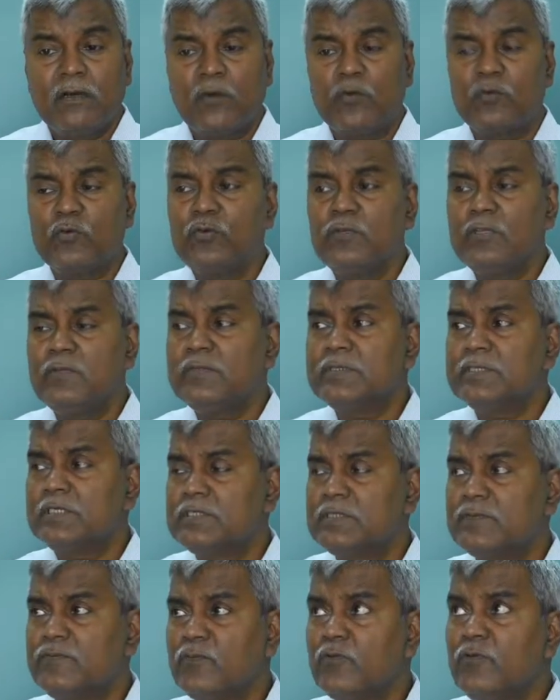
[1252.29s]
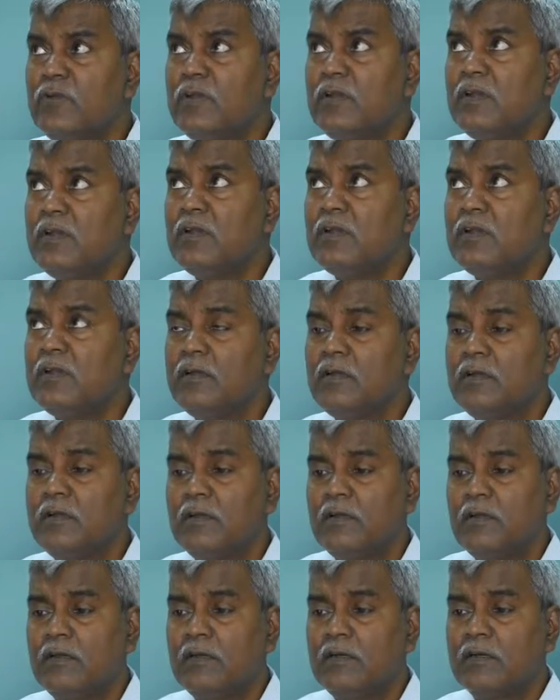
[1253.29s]
How could he be such a fool?
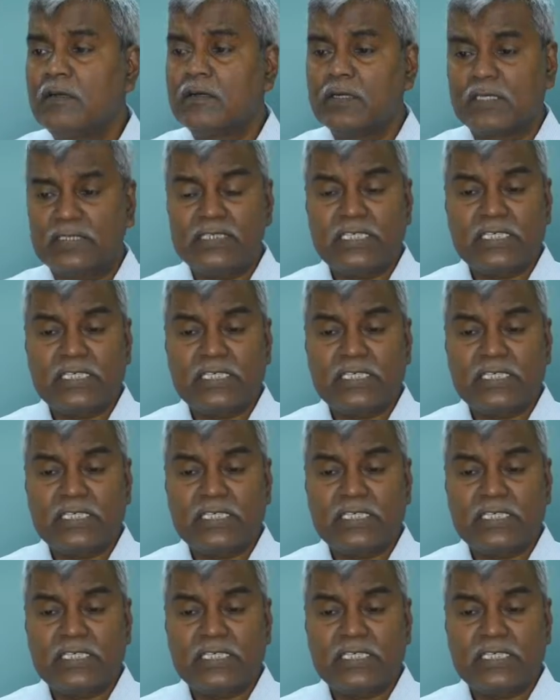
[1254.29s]
Does